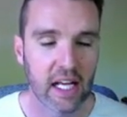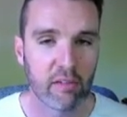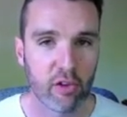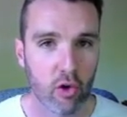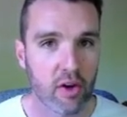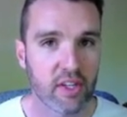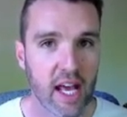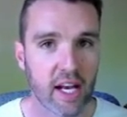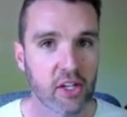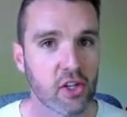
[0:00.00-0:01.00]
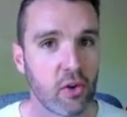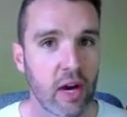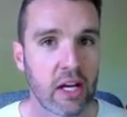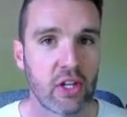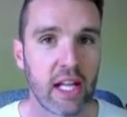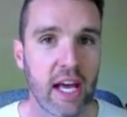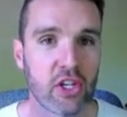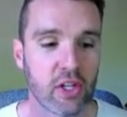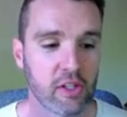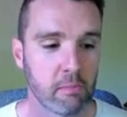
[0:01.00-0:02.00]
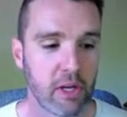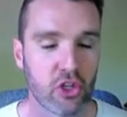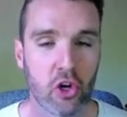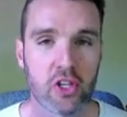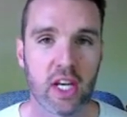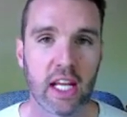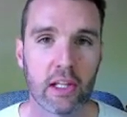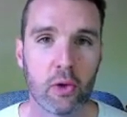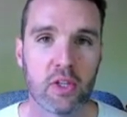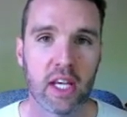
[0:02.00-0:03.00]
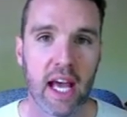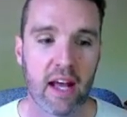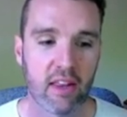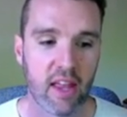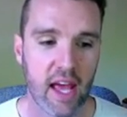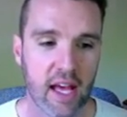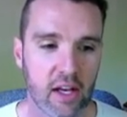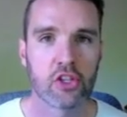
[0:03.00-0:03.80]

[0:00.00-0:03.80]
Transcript: If you're on Dennis, congratulations, but Josh King losing out there.